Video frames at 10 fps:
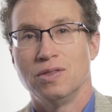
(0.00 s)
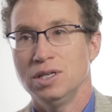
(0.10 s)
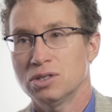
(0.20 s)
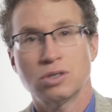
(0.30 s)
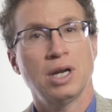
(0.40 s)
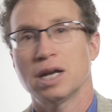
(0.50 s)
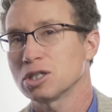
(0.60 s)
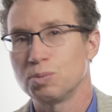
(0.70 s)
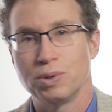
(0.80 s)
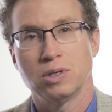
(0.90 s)
These are not
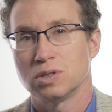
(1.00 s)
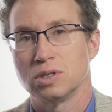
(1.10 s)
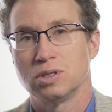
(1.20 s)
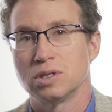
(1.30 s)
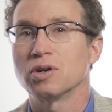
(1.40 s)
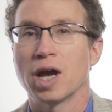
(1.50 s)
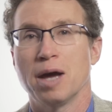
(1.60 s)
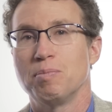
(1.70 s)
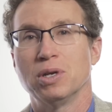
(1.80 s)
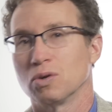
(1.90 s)
experiences that are
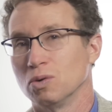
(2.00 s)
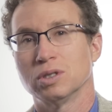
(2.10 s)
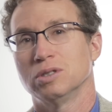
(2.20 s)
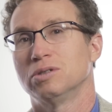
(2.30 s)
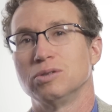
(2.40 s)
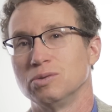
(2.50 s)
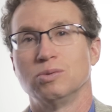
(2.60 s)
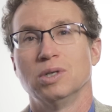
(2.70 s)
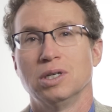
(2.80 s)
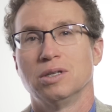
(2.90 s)
happening only
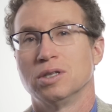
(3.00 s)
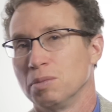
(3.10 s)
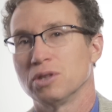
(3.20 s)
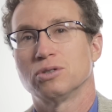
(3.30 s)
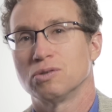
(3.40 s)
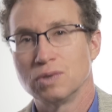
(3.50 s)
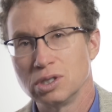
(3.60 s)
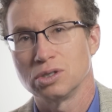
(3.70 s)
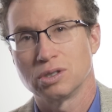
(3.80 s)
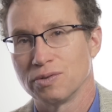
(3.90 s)
to the Mother
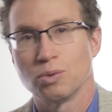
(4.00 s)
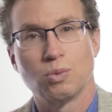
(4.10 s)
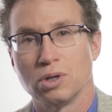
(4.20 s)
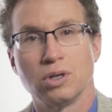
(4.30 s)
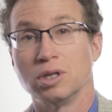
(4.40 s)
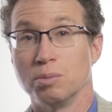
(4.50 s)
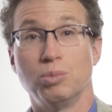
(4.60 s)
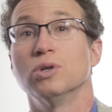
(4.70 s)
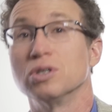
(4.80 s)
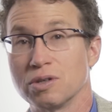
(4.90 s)
Teresas of the world and the
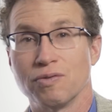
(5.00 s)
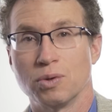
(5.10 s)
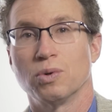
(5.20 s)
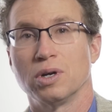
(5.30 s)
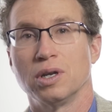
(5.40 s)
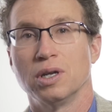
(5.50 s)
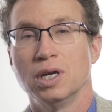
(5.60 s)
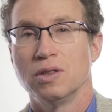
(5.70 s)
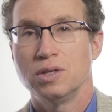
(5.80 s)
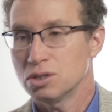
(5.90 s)
Buddhas of the world.
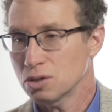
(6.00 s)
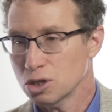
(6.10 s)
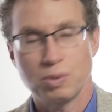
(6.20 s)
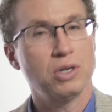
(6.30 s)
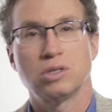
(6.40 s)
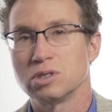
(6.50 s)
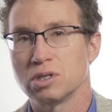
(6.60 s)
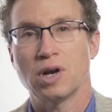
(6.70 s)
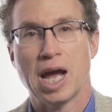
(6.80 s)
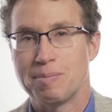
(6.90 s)
These are experiences
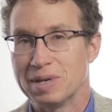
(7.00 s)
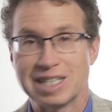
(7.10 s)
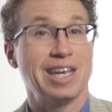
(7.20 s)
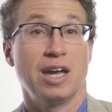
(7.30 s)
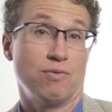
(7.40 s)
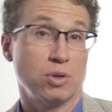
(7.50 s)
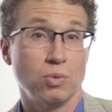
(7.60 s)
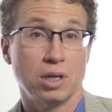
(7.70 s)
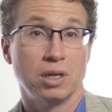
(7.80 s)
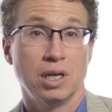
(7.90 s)
that are happening to everyone.